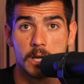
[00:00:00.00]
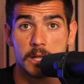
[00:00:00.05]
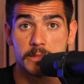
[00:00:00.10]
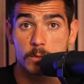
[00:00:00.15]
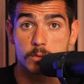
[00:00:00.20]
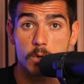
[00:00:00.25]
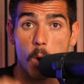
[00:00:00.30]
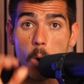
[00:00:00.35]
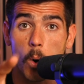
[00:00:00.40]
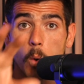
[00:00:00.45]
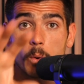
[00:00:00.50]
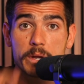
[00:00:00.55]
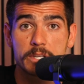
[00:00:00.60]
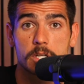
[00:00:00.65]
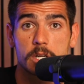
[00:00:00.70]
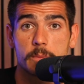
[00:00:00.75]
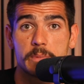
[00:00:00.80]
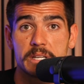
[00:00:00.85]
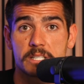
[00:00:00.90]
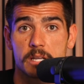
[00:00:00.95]
There's always
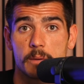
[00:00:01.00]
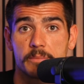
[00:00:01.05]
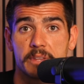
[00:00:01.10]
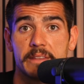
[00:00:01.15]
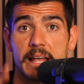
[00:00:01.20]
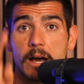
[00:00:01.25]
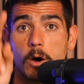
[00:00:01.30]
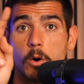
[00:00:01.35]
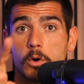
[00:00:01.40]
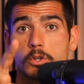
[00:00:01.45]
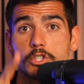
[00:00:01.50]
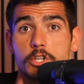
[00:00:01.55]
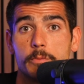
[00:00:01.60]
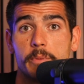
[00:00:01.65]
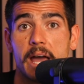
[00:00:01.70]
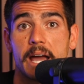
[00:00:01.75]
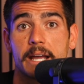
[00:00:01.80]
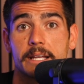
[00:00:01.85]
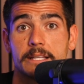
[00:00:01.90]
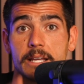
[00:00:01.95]
going to be something that holds you
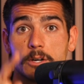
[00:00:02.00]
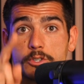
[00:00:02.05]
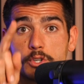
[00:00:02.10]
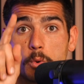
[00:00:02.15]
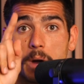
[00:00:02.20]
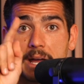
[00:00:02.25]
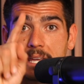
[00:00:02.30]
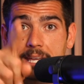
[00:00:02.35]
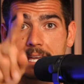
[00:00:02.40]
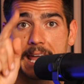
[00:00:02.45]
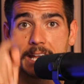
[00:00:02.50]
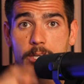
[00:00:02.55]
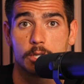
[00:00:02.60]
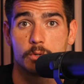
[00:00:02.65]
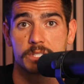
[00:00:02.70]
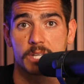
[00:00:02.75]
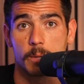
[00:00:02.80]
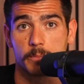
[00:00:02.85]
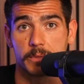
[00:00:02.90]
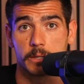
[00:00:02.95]
back, tells you why you can't do
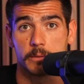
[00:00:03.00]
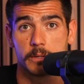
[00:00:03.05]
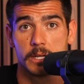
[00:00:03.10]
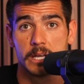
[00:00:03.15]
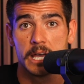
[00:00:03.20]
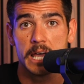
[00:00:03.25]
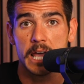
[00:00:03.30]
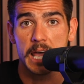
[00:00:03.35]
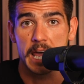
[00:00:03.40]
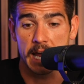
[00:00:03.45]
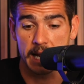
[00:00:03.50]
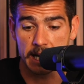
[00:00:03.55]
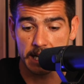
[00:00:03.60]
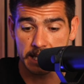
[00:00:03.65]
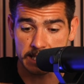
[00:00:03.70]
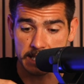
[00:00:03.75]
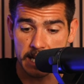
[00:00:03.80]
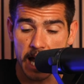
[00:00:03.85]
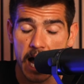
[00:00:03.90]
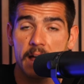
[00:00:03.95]
something. It
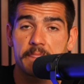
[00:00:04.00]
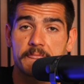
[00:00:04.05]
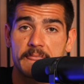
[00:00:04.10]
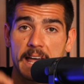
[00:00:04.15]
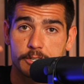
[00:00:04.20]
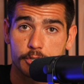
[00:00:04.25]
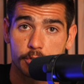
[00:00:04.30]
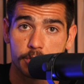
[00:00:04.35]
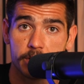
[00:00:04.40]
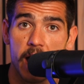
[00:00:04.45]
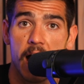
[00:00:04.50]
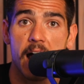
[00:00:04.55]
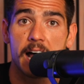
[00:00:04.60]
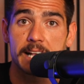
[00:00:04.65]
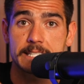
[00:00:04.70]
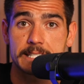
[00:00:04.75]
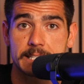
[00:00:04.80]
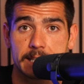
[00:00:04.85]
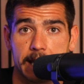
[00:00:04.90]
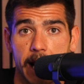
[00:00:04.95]
is not that you're
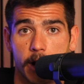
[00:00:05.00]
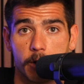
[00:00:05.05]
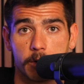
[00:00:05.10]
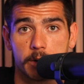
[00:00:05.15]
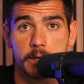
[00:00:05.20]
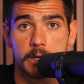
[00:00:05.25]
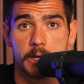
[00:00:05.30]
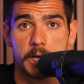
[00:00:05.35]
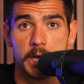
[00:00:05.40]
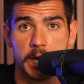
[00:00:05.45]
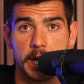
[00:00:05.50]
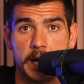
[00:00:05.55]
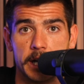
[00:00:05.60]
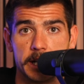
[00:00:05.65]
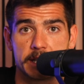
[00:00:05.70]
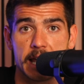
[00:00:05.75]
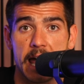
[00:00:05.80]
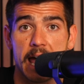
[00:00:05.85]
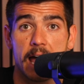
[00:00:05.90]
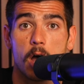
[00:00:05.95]
not scared. It
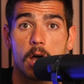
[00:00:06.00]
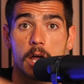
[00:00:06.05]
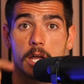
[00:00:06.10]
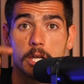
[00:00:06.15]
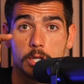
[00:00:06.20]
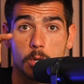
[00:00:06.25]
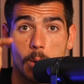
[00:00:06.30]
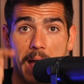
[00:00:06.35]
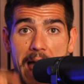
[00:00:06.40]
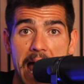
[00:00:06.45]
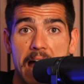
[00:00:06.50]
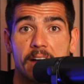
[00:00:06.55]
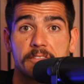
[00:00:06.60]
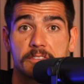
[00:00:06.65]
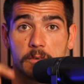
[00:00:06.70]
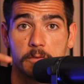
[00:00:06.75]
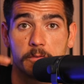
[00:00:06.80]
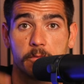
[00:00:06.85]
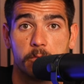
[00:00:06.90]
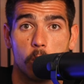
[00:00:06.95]
is that you have
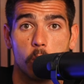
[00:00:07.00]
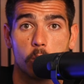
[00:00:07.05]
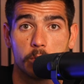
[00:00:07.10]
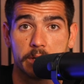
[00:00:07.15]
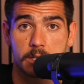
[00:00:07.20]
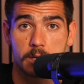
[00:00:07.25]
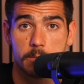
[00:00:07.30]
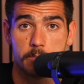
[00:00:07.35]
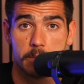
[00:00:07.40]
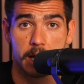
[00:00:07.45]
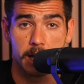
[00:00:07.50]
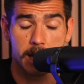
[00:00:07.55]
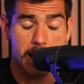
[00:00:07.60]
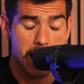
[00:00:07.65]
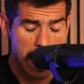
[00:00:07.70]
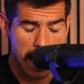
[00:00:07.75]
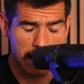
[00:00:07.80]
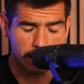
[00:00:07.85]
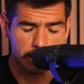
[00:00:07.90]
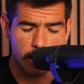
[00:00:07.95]
to fully
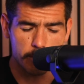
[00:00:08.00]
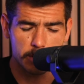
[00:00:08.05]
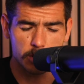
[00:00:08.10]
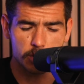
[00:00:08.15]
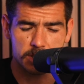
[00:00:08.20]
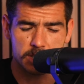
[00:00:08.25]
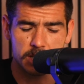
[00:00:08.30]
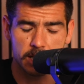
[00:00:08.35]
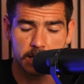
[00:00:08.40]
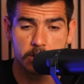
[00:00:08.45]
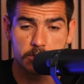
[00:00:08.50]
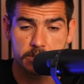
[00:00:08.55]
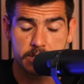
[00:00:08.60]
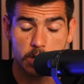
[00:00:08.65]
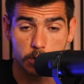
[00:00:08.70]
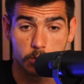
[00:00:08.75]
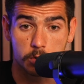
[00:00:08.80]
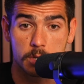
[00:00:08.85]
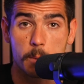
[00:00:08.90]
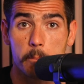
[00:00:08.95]
commit. And let me just sit here and tell
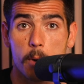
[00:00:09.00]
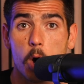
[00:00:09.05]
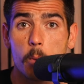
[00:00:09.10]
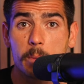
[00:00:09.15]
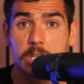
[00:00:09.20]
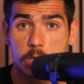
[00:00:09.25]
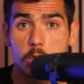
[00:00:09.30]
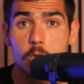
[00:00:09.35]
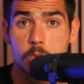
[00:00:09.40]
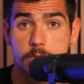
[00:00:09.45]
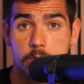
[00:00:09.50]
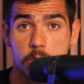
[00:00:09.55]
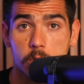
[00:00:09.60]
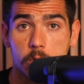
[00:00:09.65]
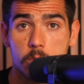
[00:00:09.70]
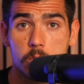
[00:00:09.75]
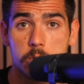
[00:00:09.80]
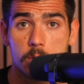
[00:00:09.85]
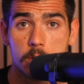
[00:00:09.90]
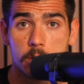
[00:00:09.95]
you, the moment you
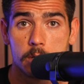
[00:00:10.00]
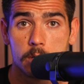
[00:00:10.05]
do,